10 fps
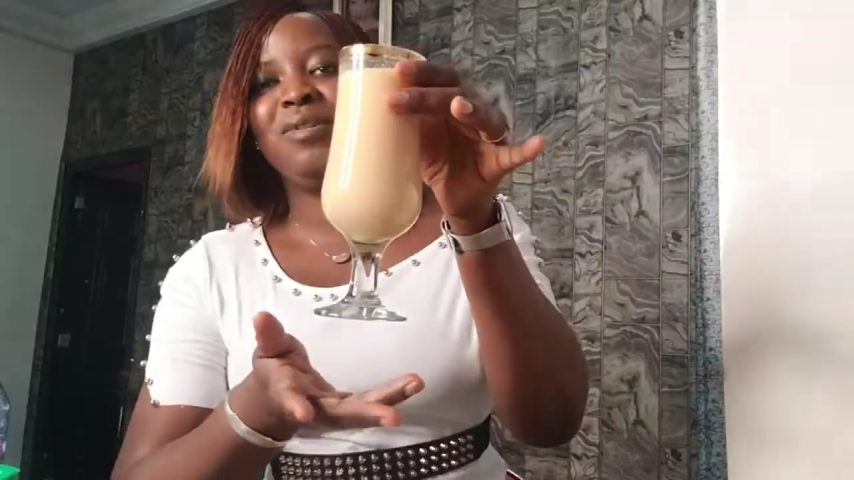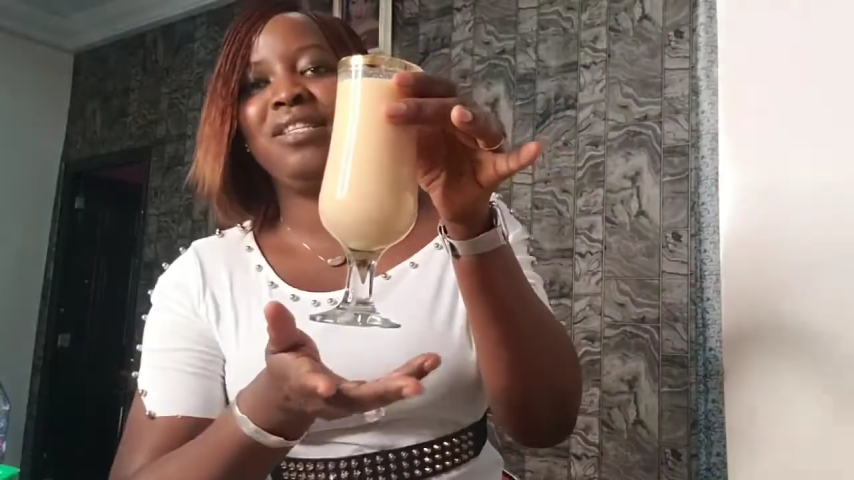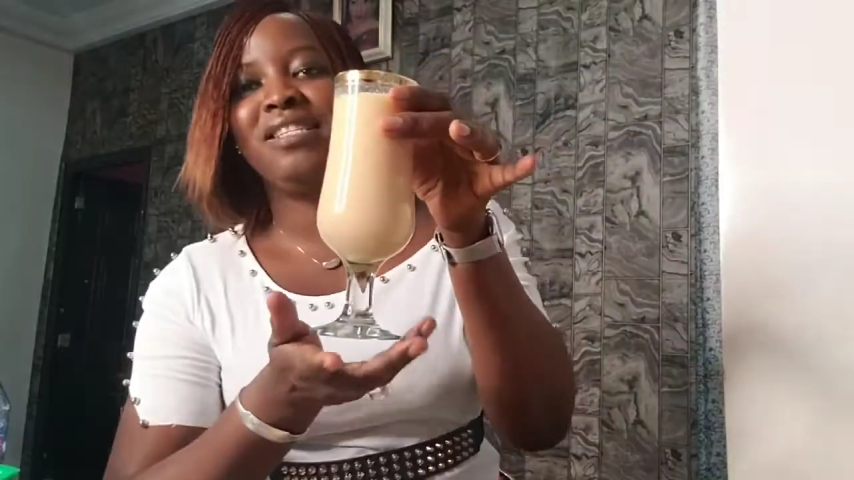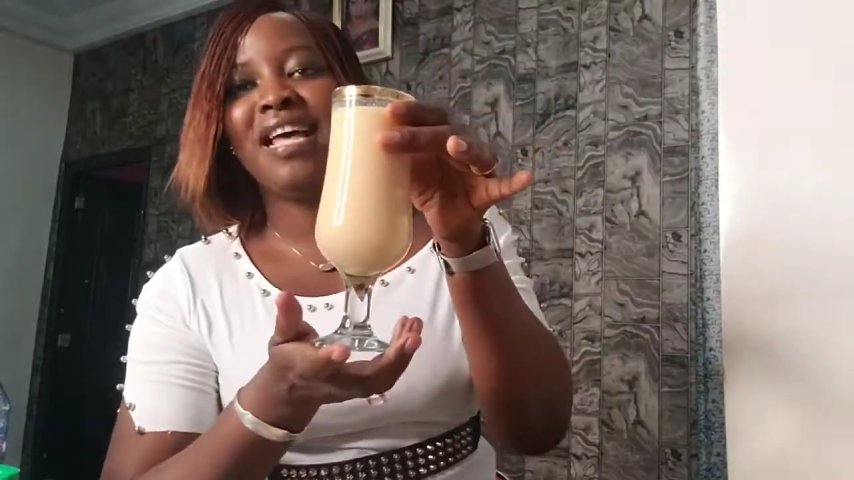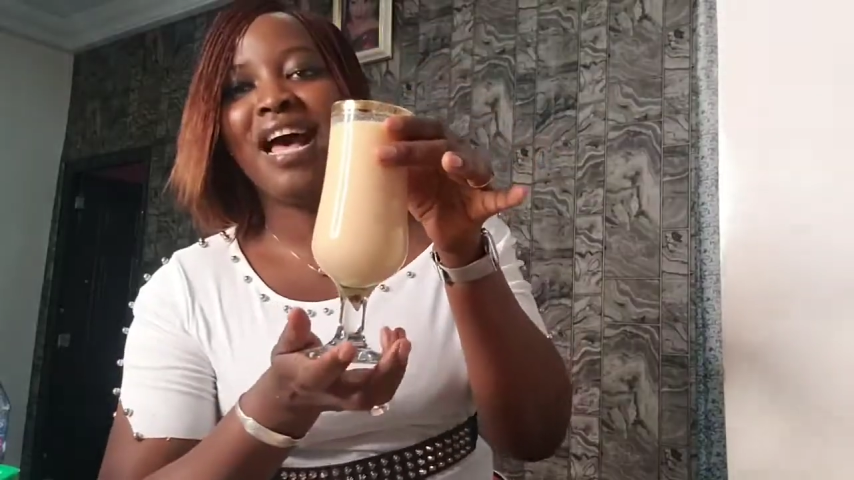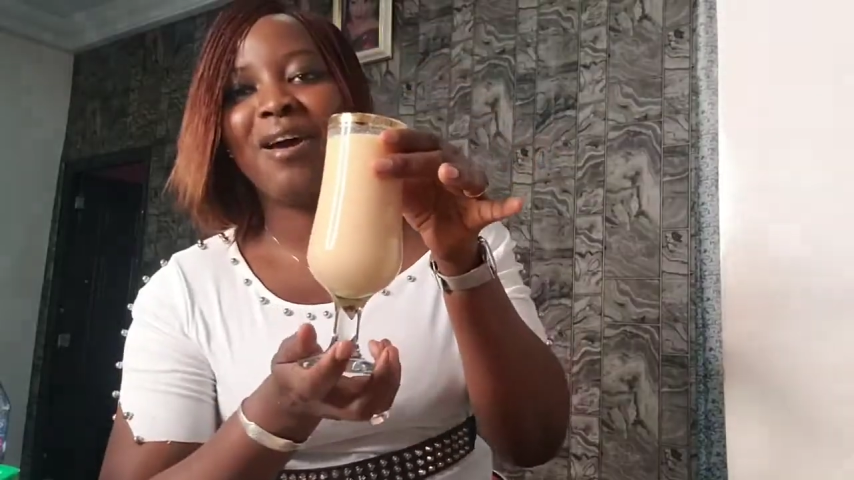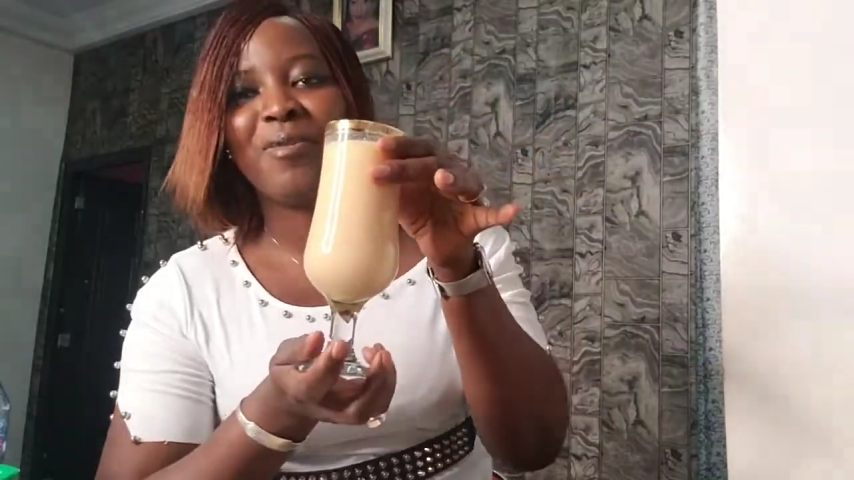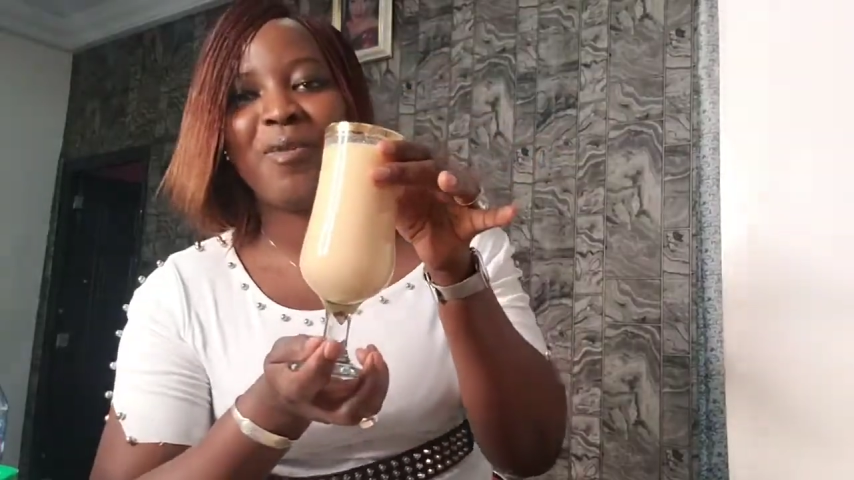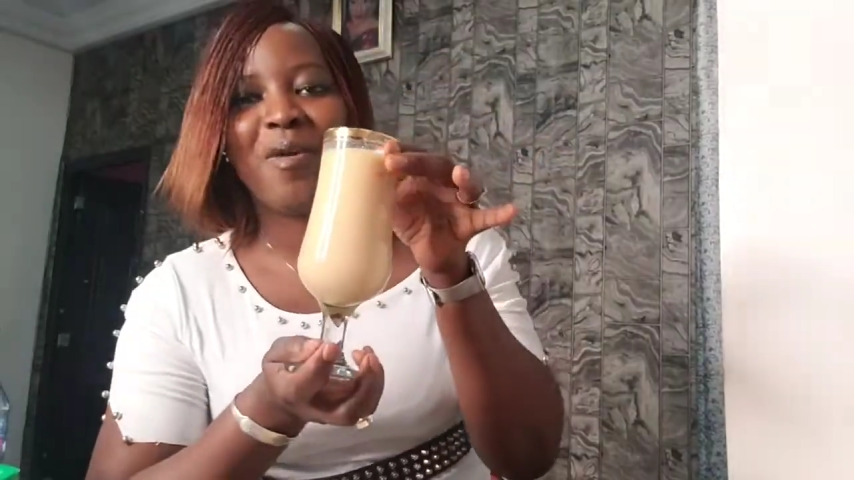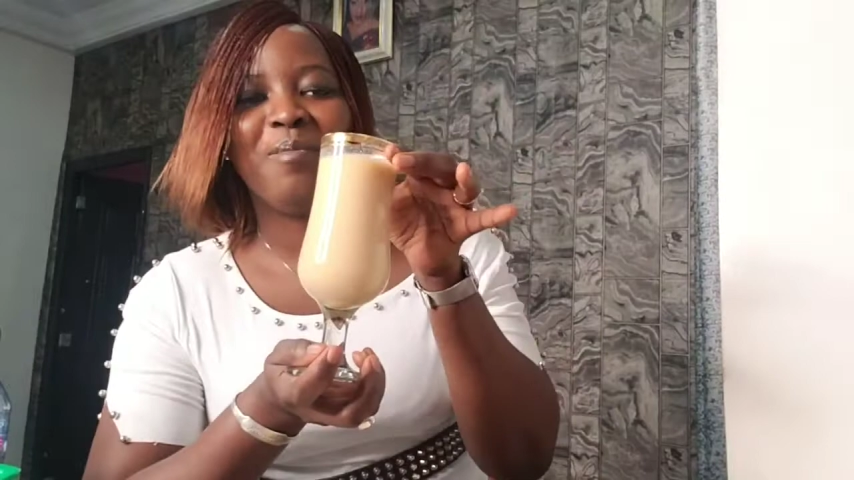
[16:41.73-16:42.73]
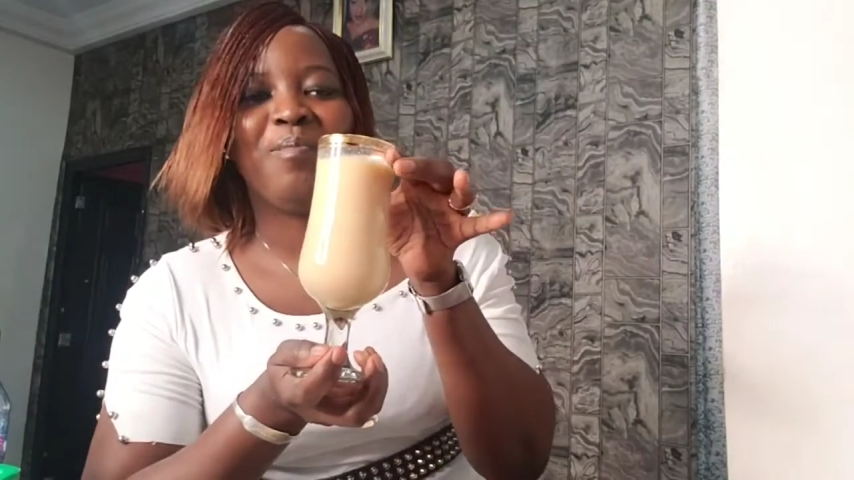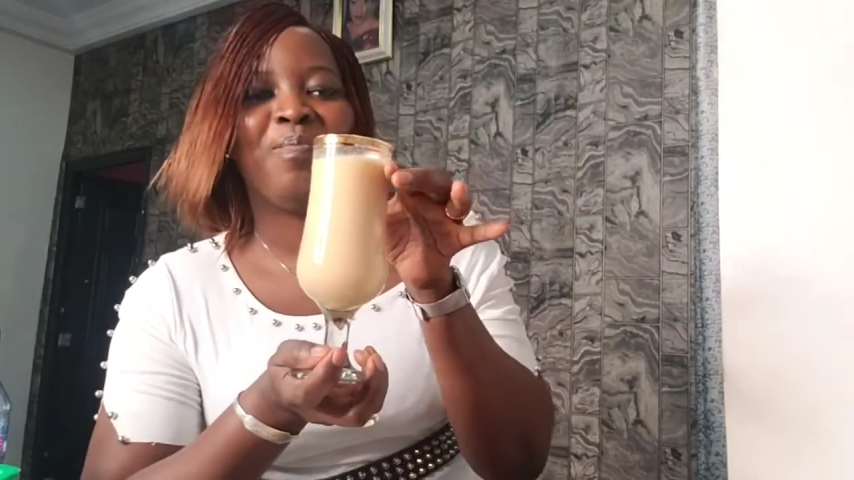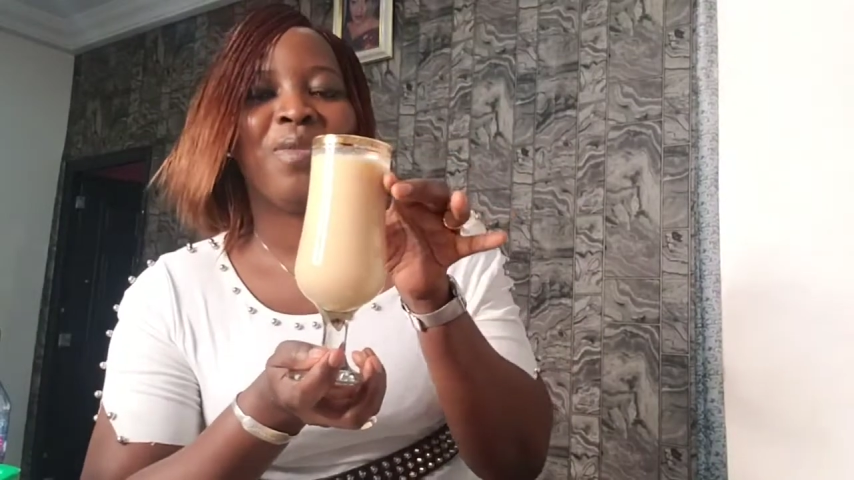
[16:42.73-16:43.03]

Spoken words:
this is the outcome.